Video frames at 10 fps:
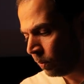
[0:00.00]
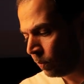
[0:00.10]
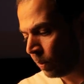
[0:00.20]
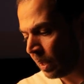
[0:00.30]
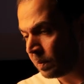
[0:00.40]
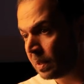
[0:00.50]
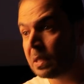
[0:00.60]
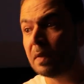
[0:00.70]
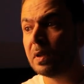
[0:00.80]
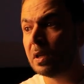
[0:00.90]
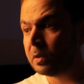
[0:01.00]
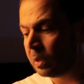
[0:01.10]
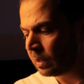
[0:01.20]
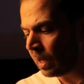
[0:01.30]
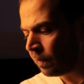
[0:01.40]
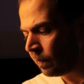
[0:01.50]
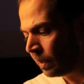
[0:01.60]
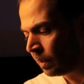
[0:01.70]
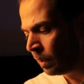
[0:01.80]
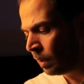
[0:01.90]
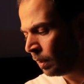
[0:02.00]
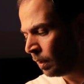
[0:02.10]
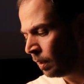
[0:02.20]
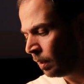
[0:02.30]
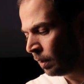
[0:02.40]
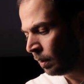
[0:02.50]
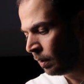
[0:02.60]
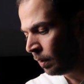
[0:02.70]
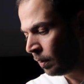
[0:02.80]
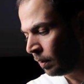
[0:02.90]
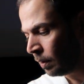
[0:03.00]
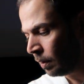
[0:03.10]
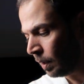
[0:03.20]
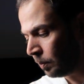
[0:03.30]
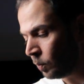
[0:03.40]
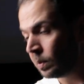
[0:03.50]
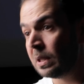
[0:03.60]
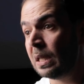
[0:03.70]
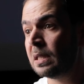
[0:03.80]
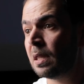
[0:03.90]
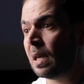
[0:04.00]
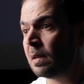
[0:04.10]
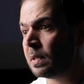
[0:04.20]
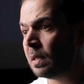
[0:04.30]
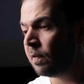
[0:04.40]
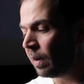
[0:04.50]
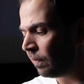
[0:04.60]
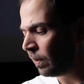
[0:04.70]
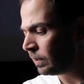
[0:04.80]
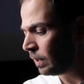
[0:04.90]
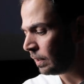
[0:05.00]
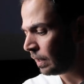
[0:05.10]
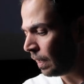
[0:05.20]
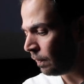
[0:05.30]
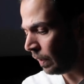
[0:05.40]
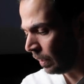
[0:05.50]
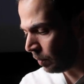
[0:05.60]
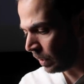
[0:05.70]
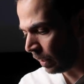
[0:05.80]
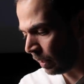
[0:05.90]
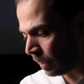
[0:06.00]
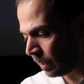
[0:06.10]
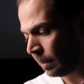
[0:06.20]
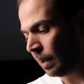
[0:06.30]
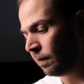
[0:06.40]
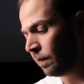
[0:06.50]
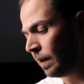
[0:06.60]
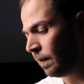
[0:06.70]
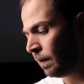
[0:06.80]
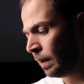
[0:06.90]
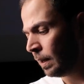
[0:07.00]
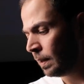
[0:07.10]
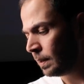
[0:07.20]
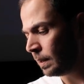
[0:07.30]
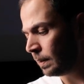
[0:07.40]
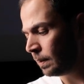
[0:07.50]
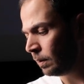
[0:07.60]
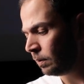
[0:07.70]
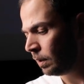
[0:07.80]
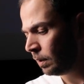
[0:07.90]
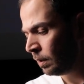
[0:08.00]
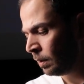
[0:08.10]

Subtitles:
2700 Kelvin up to 6500 Kelvin, but I like it at 5600.